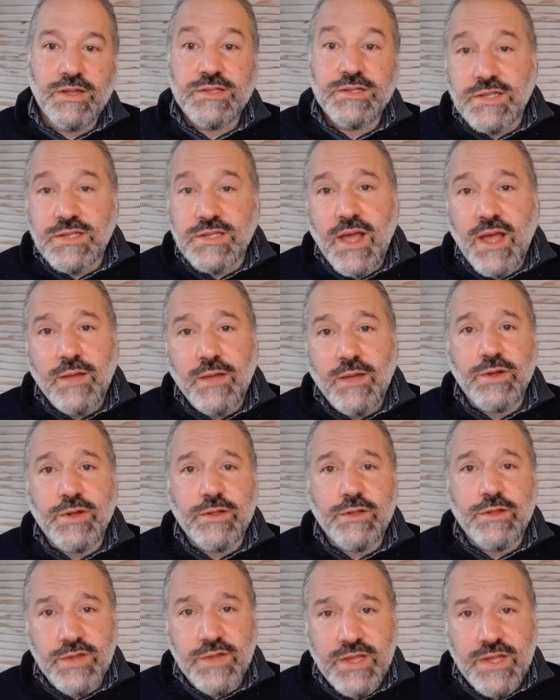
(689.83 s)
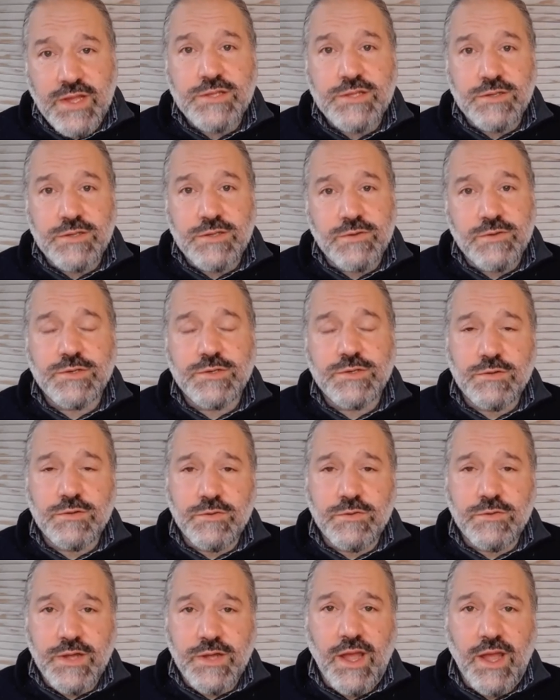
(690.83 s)
Instead, what you need to do is
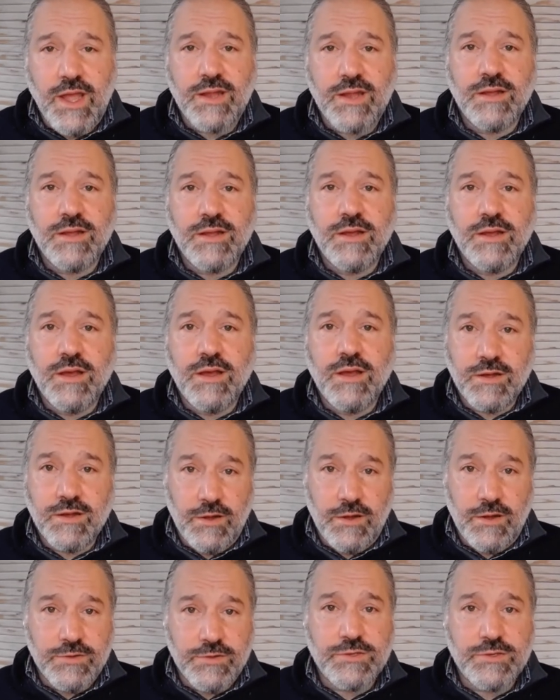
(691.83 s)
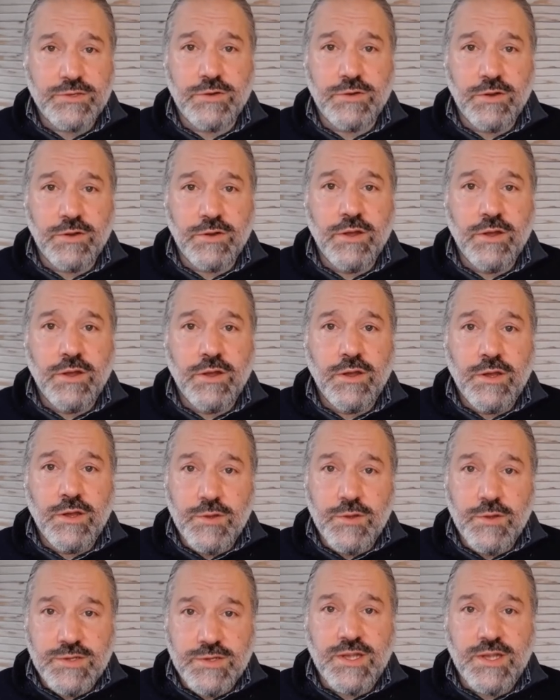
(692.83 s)
create a culture
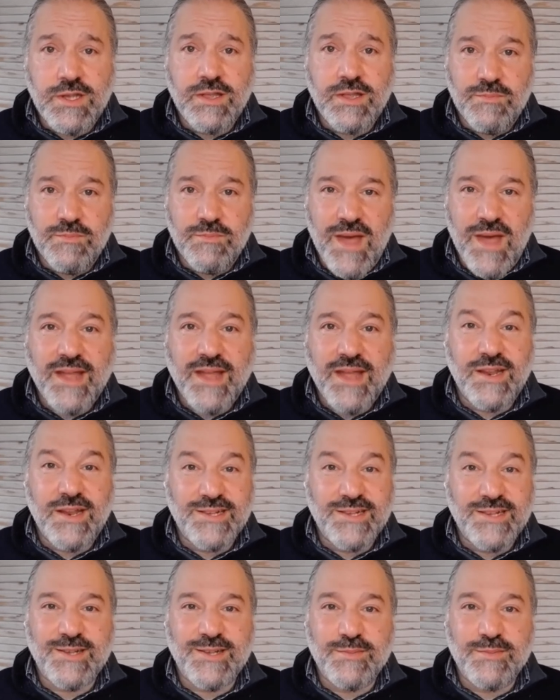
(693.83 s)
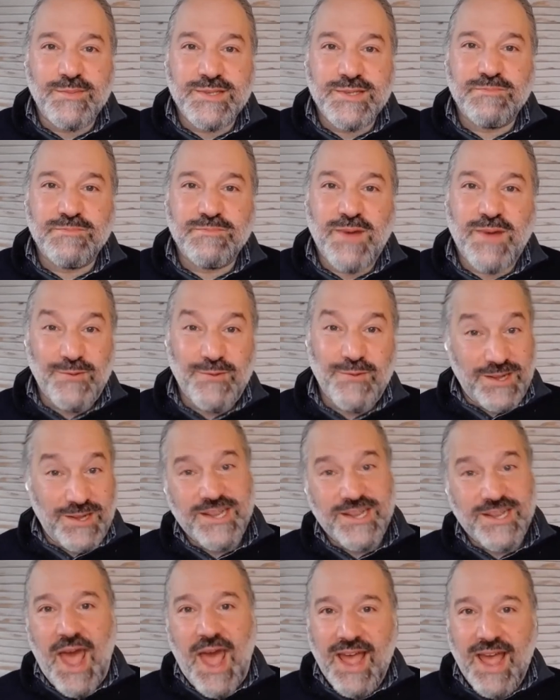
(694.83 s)
using the mechanisms by
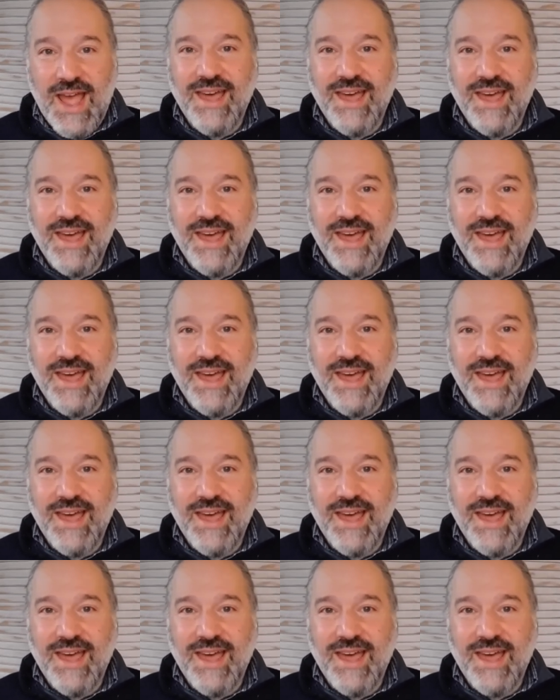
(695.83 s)
which